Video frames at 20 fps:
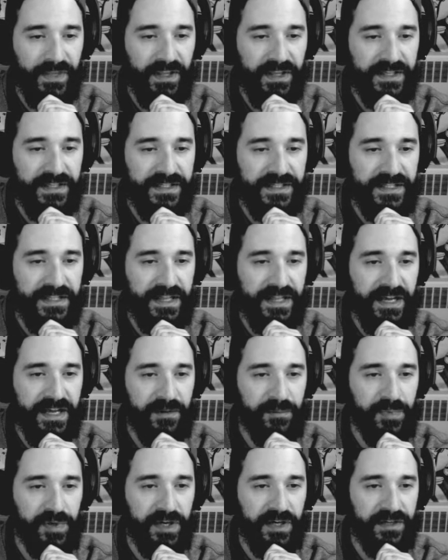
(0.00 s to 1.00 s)
I did
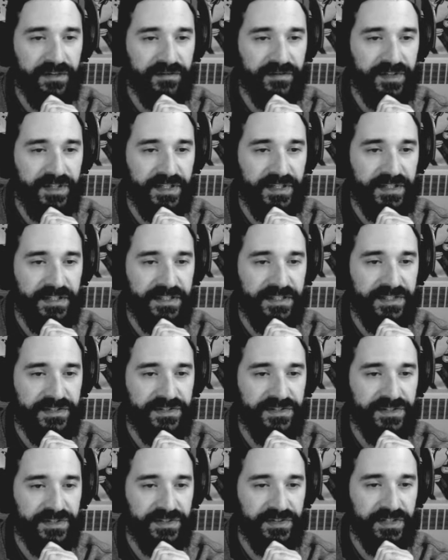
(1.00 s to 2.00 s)
that part of it
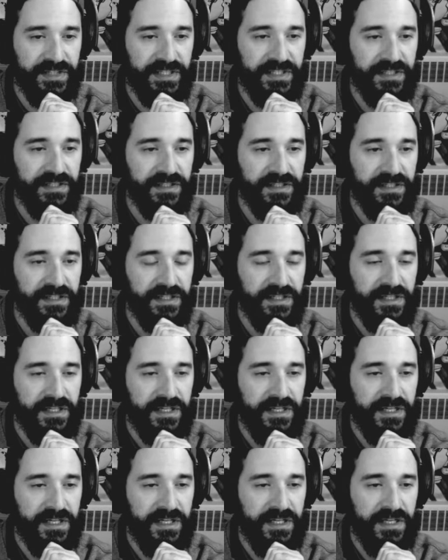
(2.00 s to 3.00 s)
digitally.
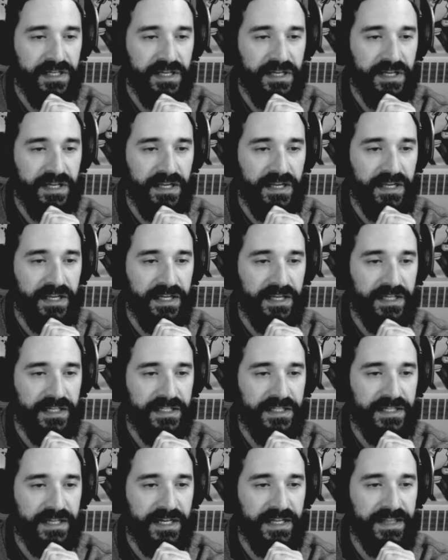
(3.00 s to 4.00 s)

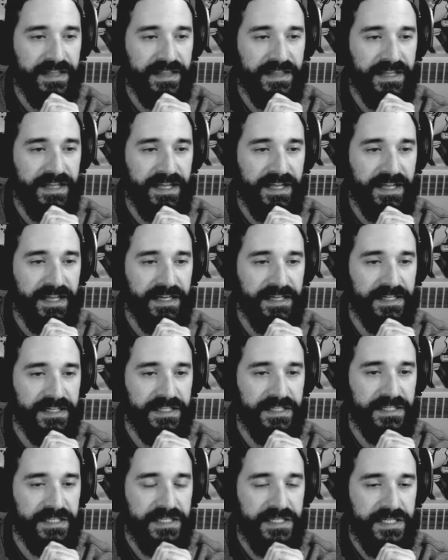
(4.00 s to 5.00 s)
And I
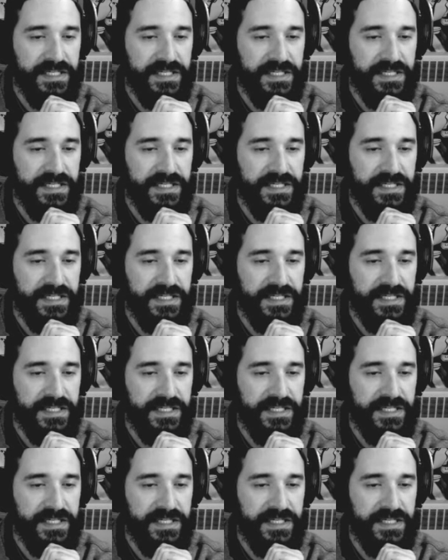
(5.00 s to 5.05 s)
then